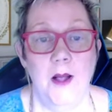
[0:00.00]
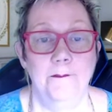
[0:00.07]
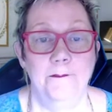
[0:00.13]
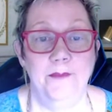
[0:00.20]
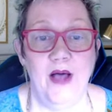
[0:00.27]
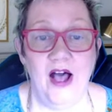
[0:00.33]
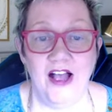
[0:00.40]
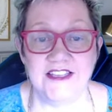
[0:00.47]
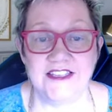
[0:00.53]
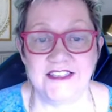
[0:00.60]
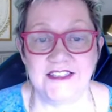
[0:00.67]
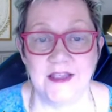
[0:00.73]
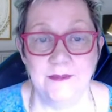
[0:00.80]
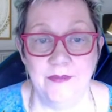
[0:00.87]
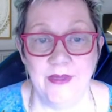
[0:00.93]

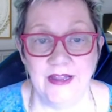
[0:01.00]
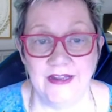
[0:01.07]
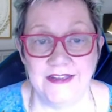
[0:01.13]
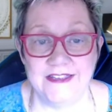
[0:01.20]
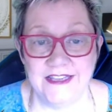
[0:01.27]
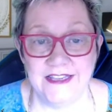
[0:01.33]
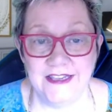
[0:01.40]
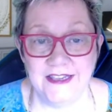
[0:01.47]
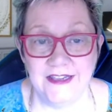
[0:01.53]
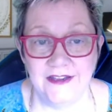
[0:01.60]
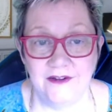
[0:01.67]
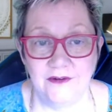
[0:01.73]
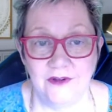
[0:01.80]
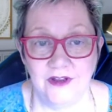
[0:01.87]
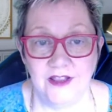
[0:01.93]
possibility,
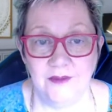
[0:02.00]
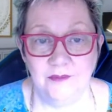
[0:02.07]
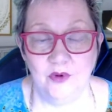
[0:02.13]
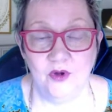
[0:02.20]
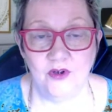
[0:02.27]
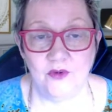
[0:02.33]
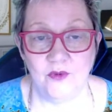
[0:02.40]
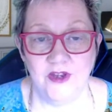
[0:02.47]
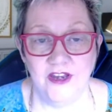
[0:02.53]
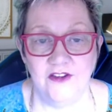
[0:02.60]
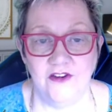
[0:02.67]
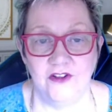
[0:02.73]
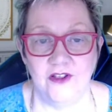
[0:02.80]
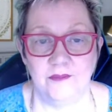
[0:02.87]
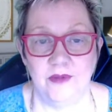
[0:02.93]
really important. We need to
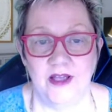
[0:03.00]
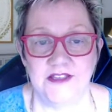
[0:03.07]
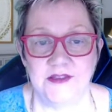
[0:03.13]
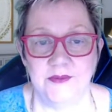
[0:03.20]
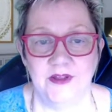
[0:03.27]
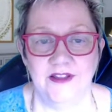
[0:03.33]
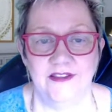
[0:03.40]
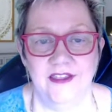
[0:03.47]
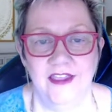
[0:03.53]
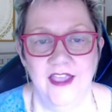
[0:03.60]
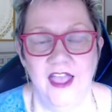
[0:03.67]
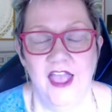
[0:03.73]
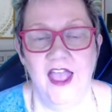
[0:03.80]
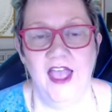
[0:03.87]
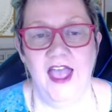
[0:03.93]
look at possibility,
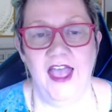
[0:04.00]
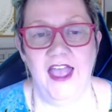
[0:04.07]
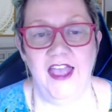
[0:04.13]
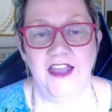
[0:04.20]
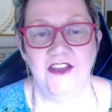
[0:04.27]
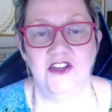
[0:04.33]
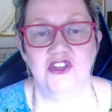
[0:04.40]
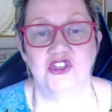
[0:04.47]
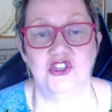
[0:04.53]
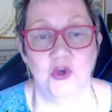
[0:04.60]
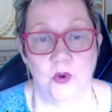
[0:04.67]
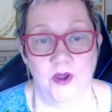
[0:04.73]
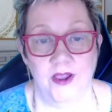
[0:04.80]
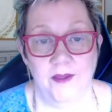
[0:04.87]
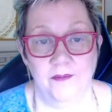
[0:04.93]
and
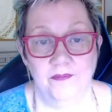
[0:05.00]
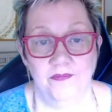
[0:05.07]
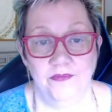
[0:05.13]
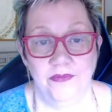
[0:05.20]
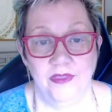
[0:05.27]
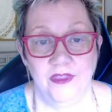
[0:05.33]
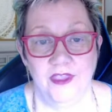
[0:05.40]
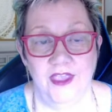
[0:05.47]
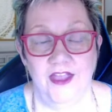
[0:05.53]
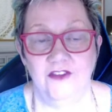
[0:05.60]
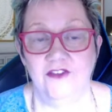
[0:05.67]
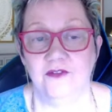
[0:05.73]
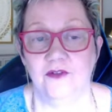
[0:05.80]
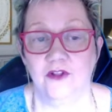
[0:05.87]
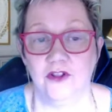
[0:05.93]
joy. And
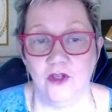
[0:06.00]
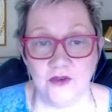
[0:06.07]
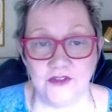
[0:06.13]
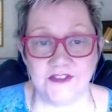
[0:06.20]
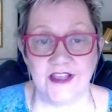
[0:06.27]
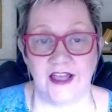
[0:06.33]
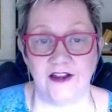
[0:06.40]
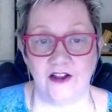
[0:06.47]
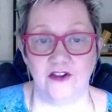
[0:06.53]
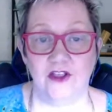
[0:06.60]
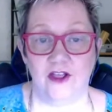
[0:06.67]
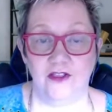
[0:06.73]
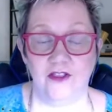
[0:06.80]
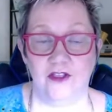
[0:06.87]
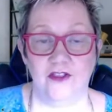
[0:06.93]
to close that
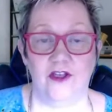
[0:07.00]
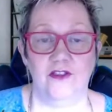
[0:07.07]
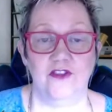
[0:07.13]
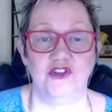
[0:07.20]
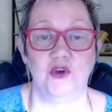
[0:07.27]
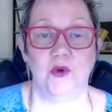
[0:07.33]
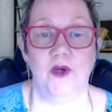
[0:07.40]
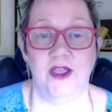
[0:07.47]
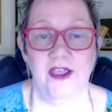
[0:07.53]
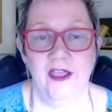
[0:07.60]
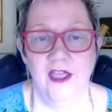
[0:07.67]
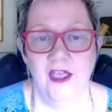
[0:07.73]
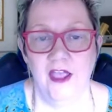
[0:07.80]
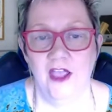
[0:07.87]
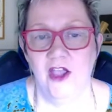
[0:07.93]
on the joy,
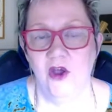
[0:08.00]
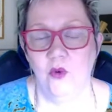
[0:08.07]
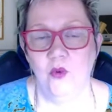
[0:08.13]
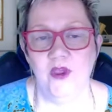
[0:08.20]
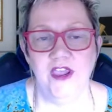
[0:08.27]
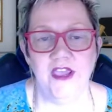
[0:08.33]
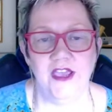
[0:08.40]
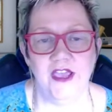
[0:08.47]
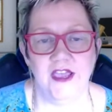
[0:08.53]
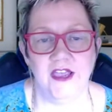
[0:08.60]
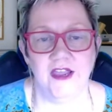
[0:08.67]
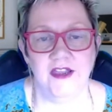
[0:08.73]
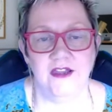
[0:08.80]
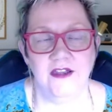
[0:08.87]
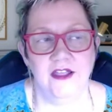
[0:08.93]
we
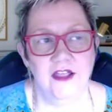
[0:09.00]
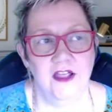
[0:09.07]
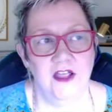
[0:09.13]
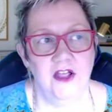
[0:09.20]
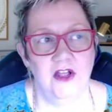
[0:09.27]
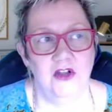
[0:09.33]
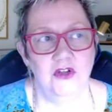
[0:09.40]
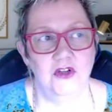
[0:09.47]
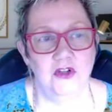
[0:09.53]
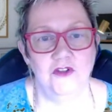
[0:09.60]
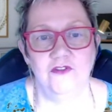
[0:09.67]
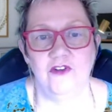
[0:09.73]
can look for